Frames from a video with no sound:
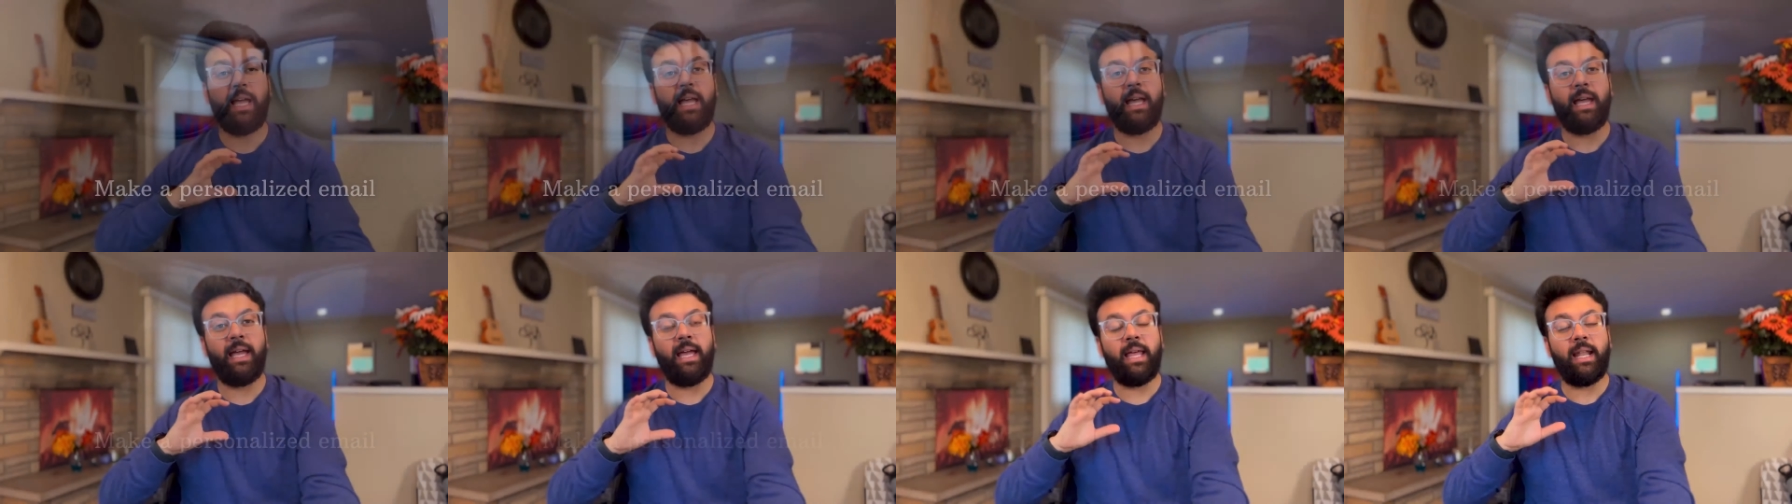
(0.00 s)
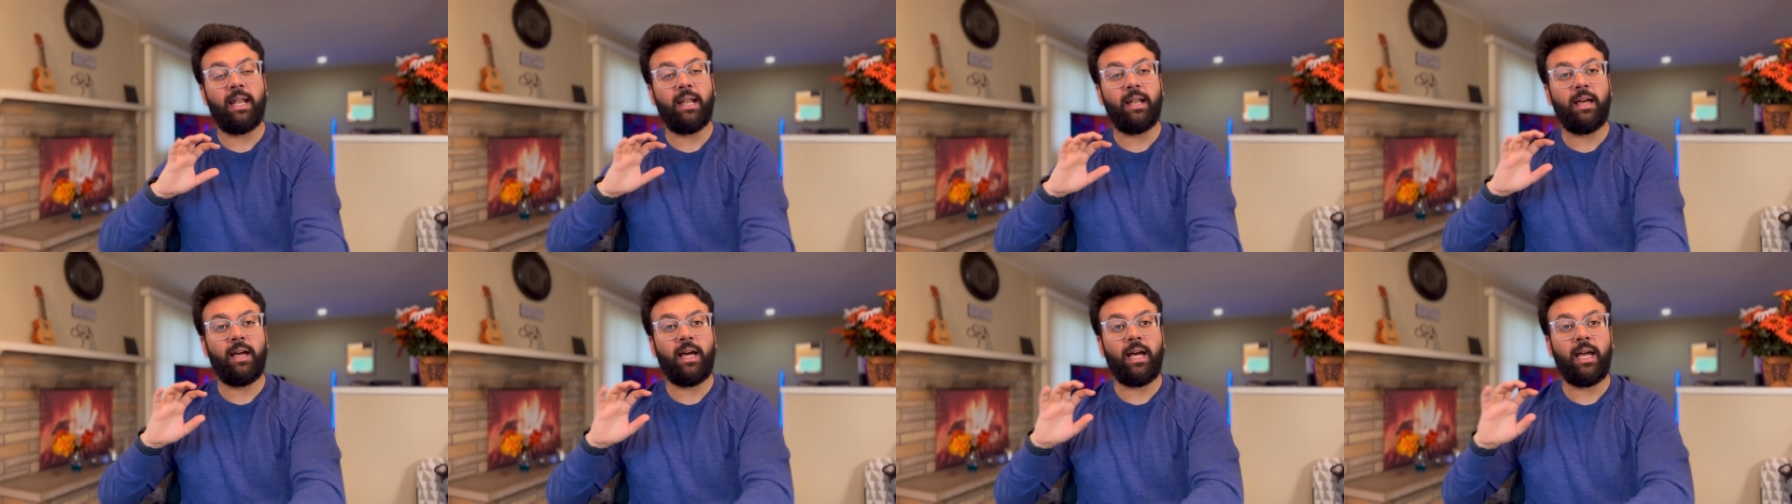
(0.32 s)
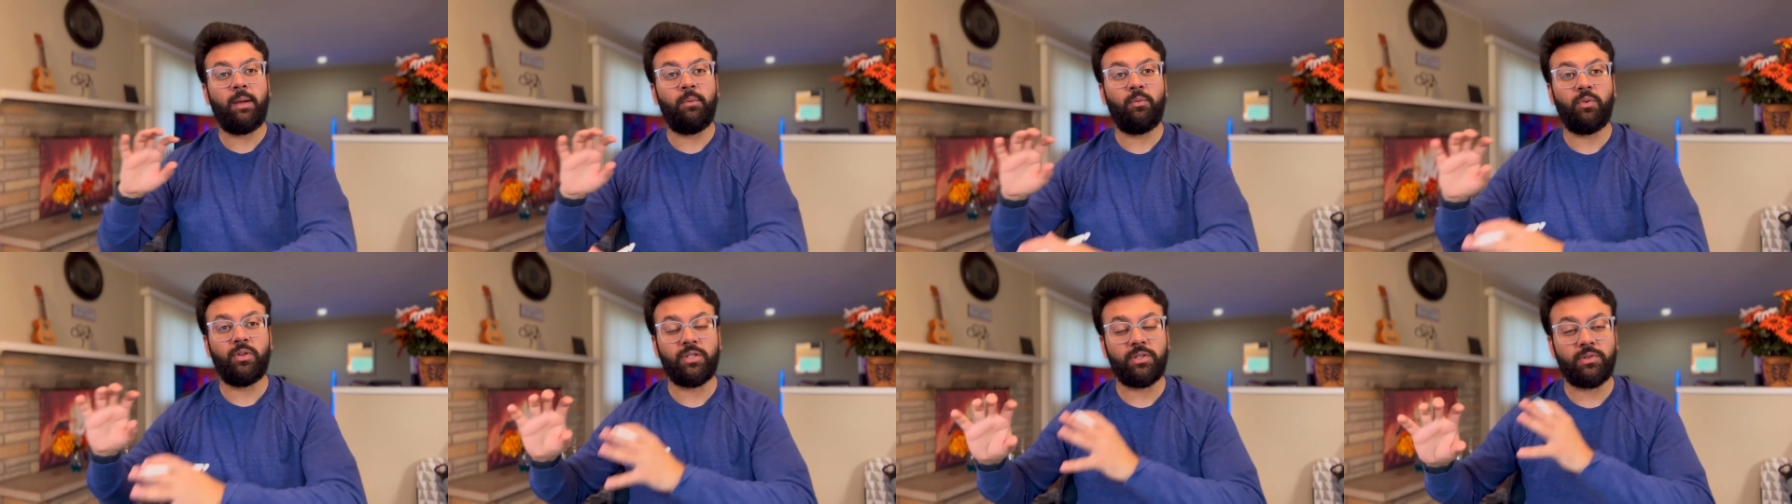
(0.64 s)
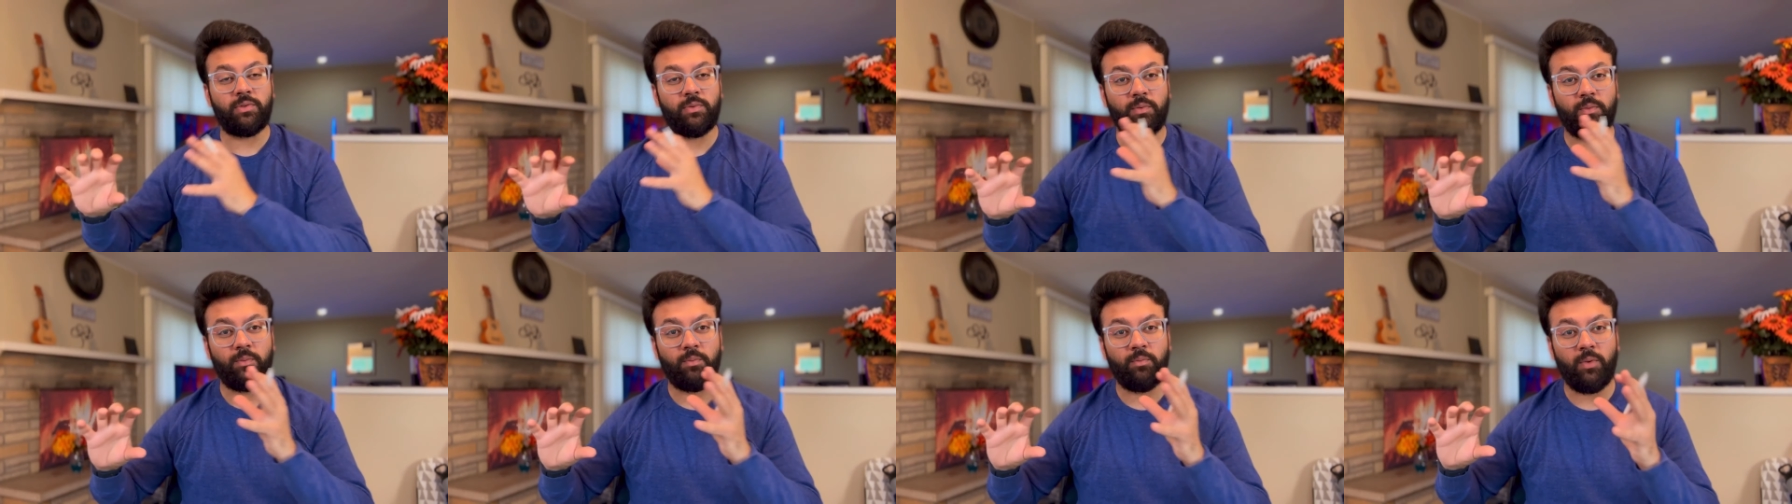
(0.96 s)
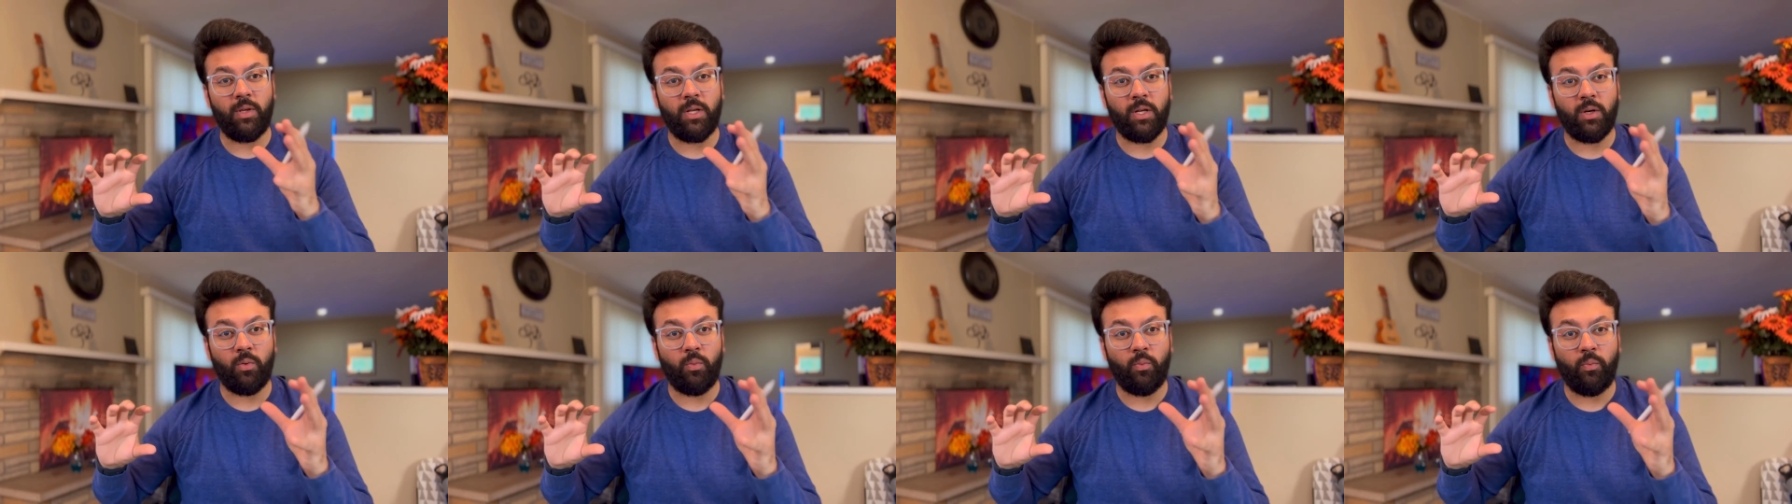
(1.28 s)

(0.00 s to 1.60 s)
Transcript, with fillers: and I was, you know,